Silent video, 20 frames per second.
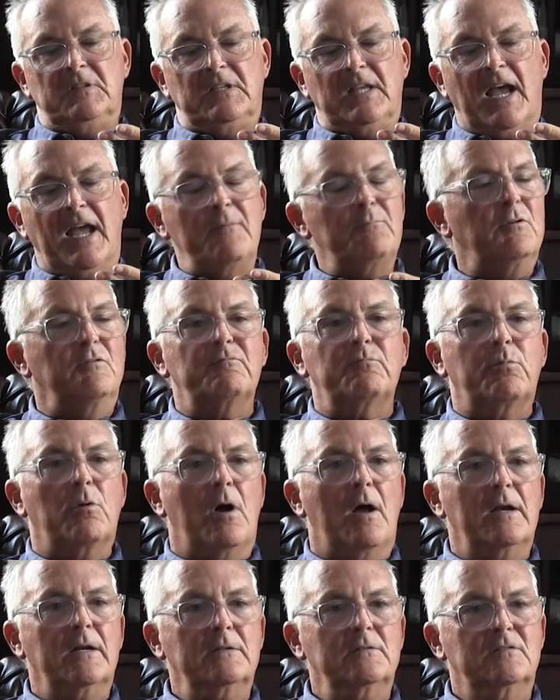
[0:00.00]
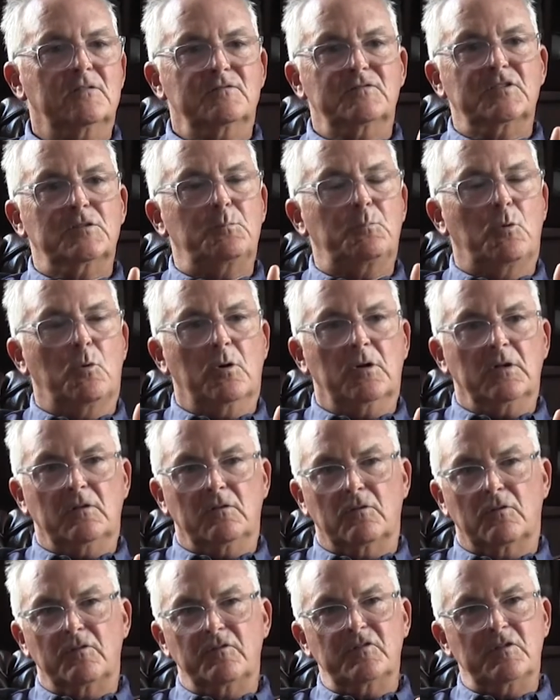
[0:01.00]
type of product to support,
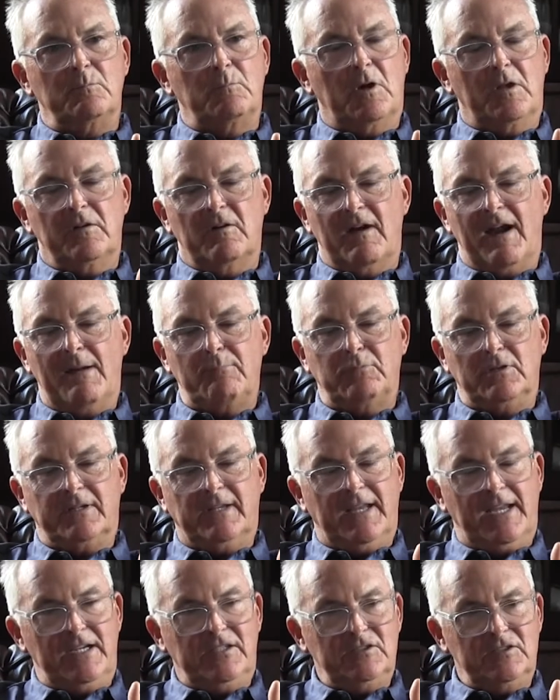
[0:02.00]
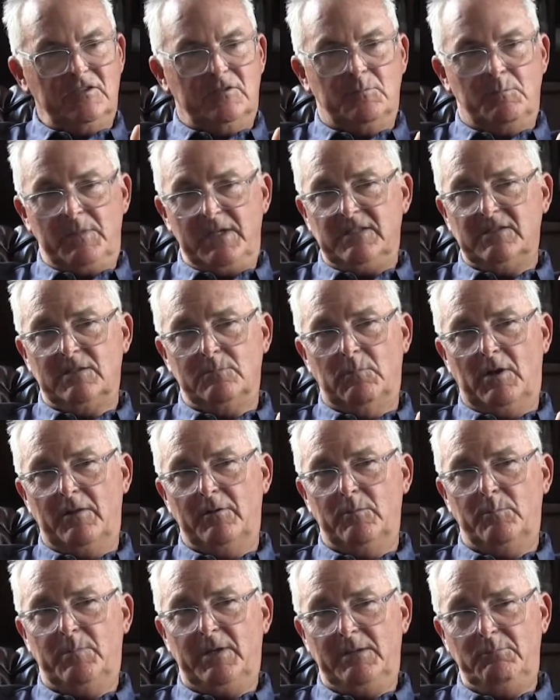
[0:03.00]
learn some other applications, meet some
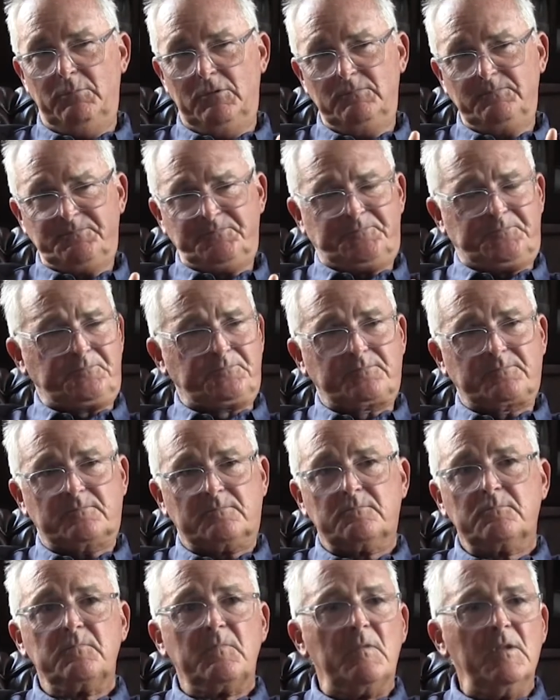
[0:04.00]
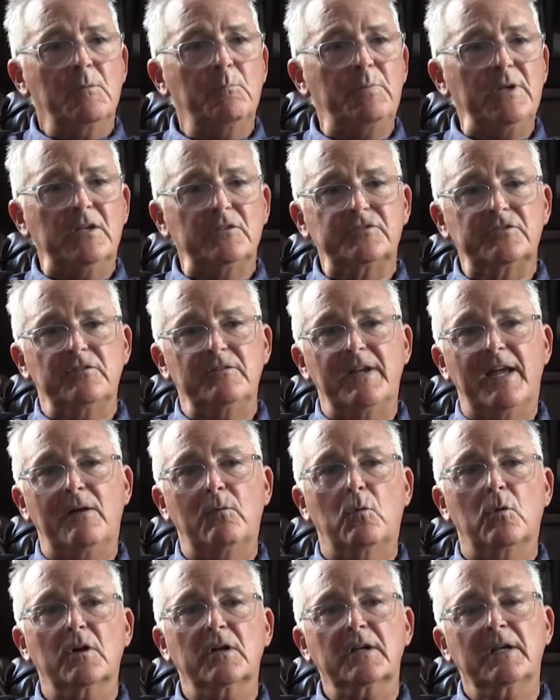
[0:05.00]
other people, build your
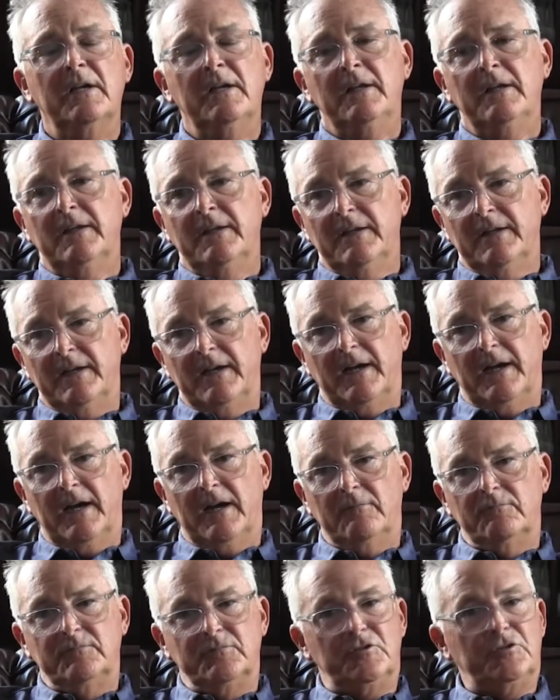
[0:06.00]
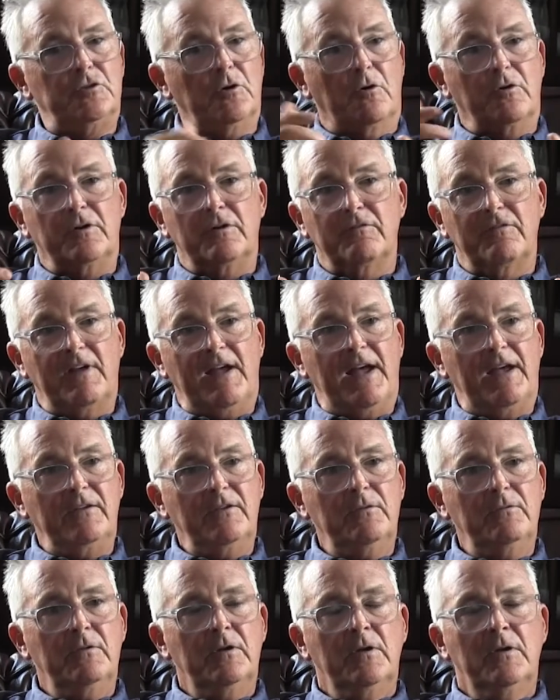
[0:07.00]
network, uh, show your
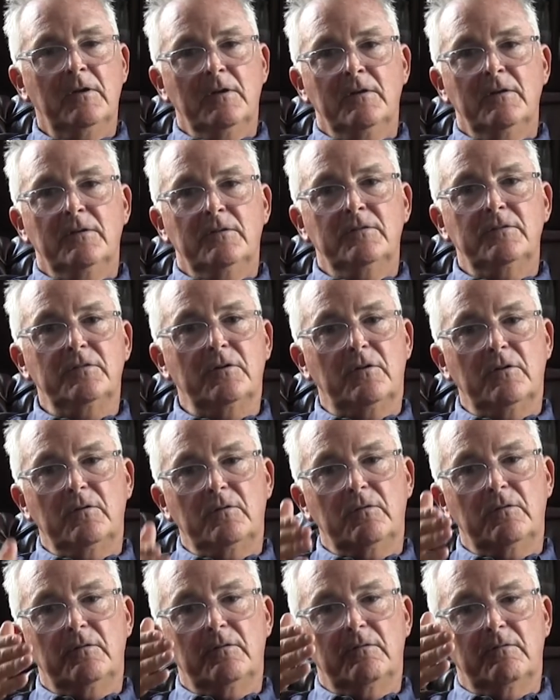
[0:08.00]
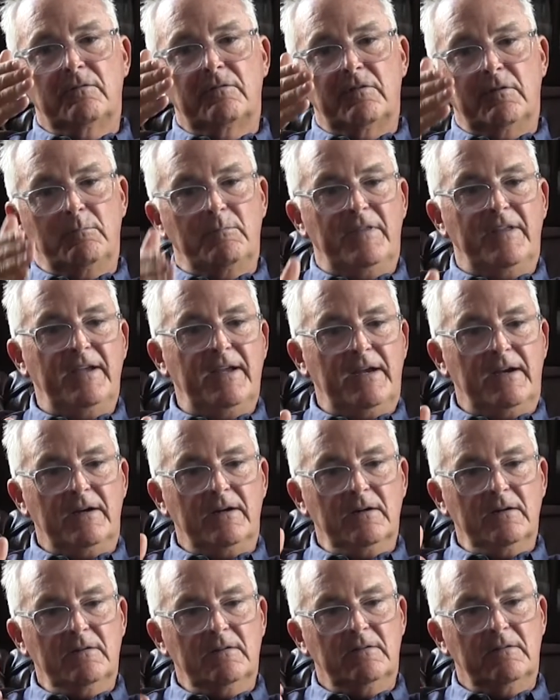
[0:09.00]
value. So from
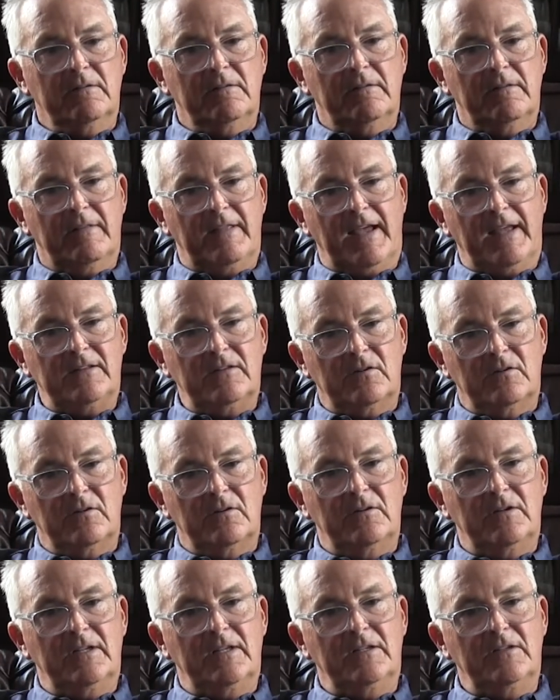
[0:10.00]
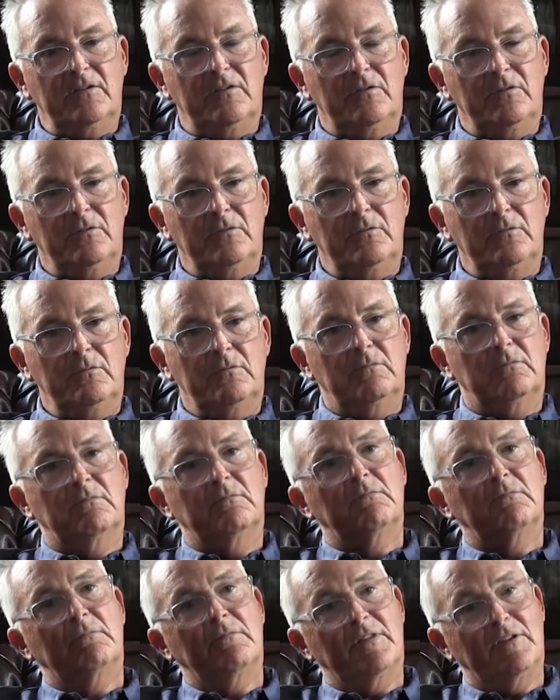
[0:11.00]
there, that turned into
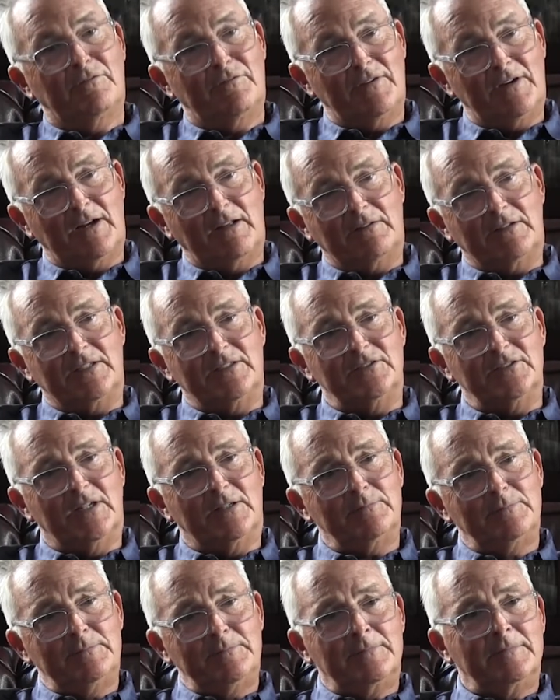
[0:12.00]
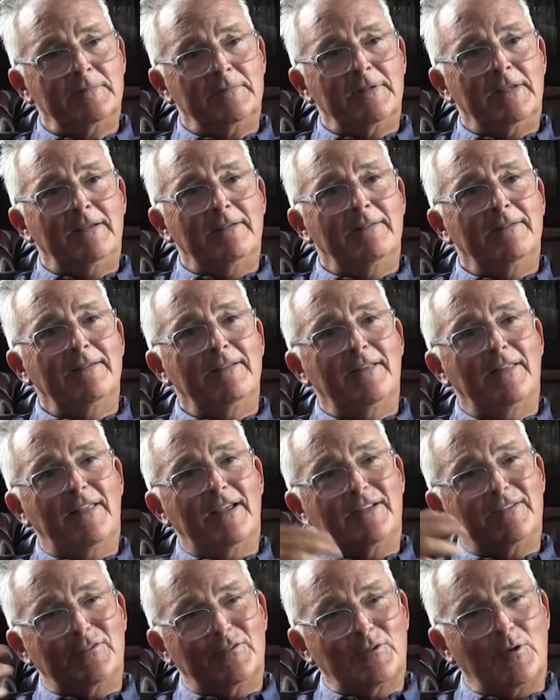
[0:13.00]
the fidelity job.
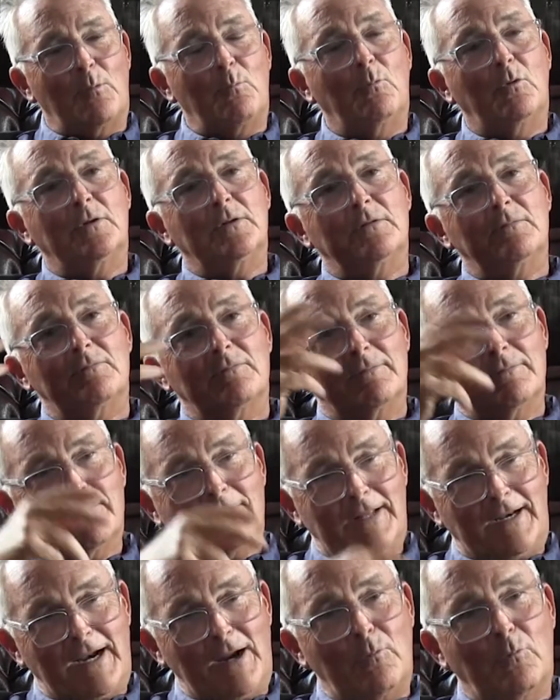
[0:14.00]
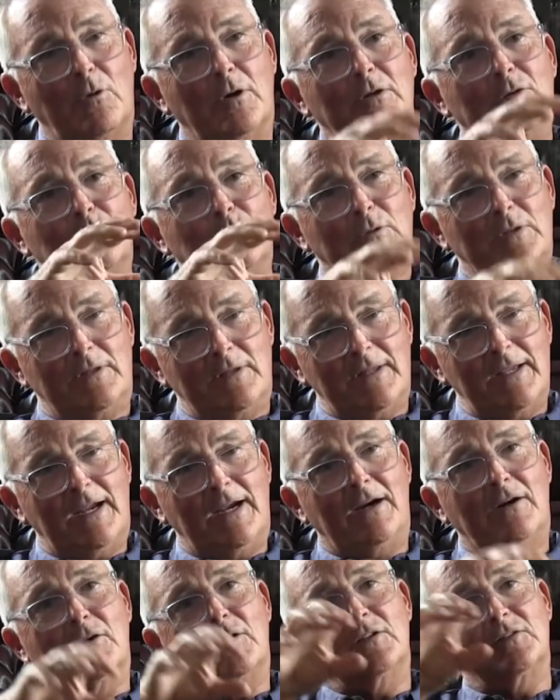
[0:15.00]
Oh. That someone that I worked with
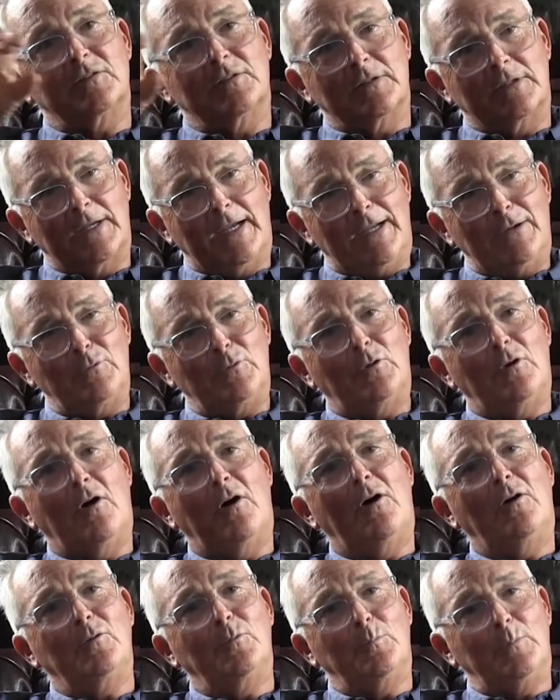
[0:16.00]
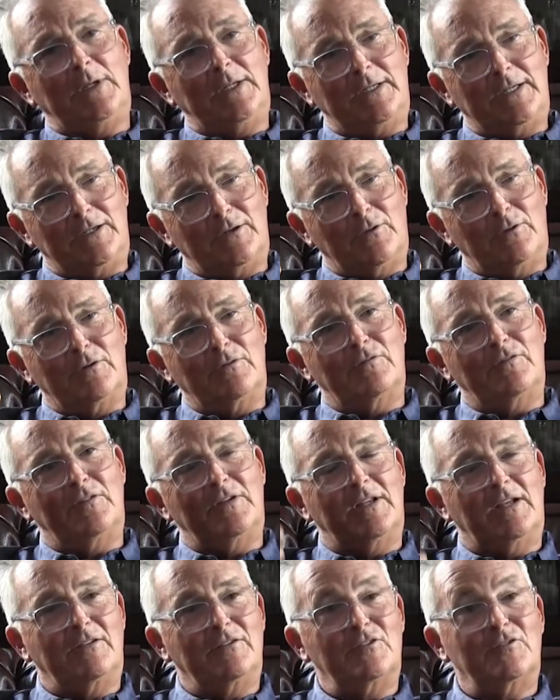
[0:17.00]
there is the guy who called me to go to
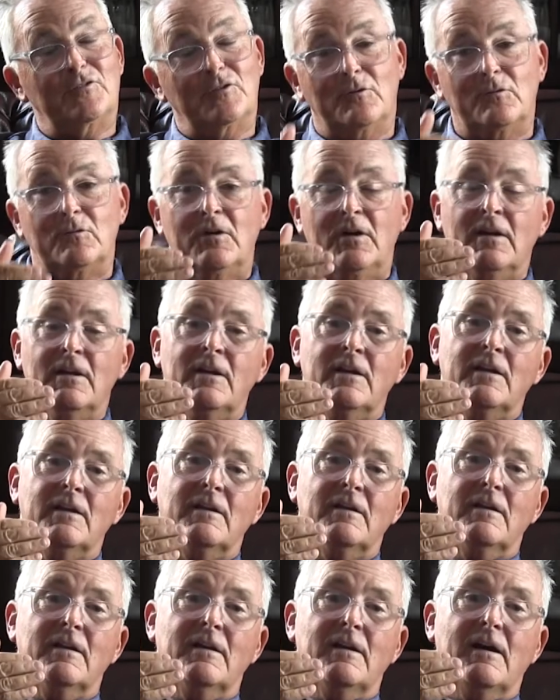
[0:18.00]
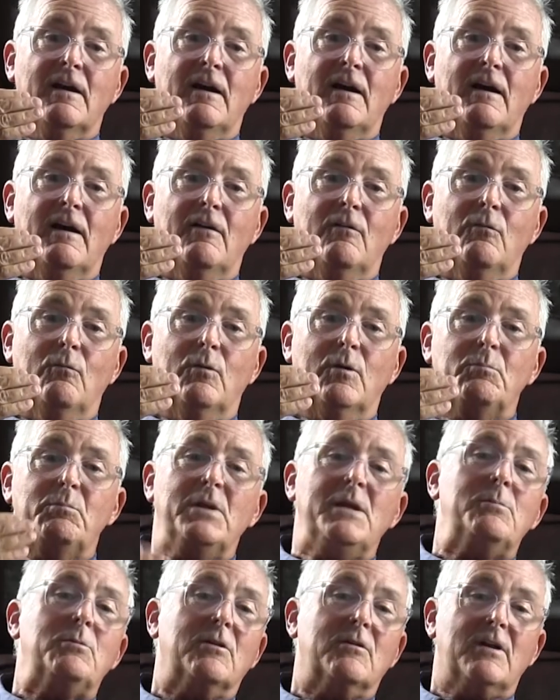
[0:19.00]
Fidelity. So when
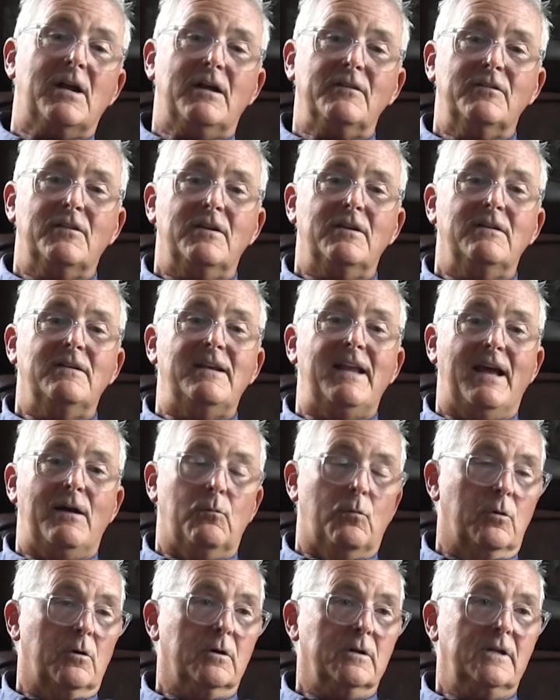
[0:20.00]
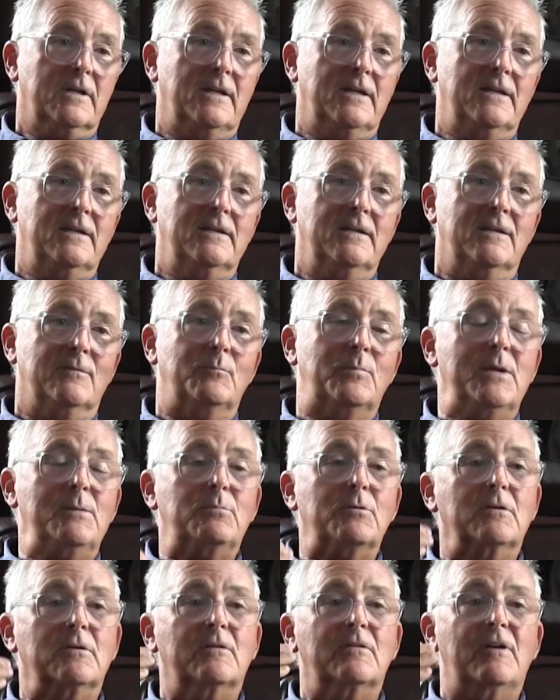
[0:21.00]
people are out there networking and
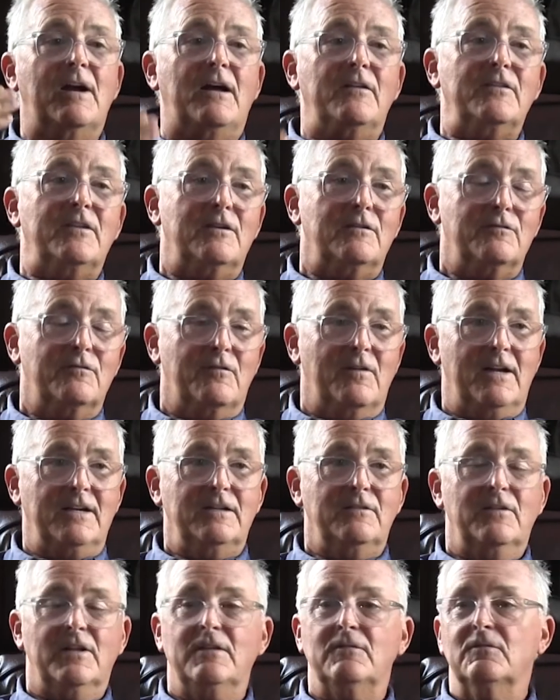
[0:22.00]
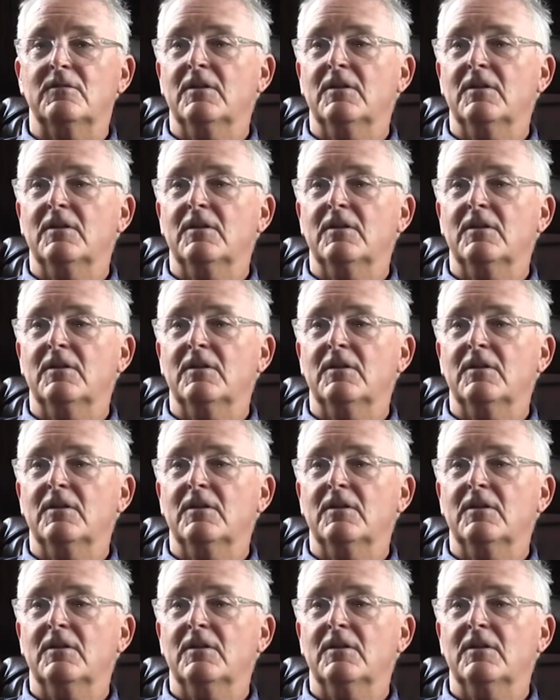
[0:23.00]
people are out there finding